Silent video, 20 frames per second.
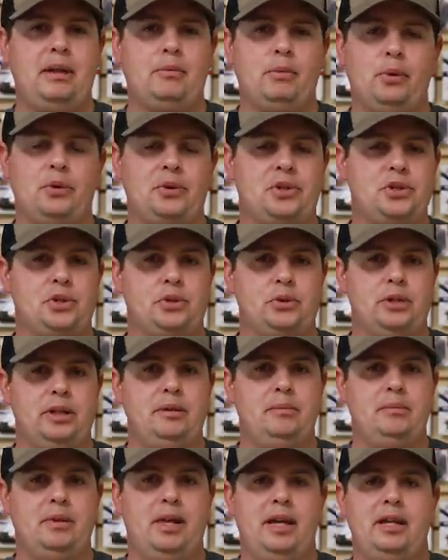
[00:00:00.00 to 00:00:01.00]
that more
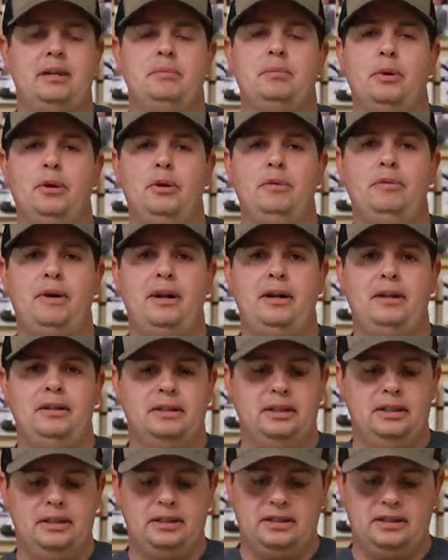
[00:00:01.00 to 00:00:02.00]
streamlined profile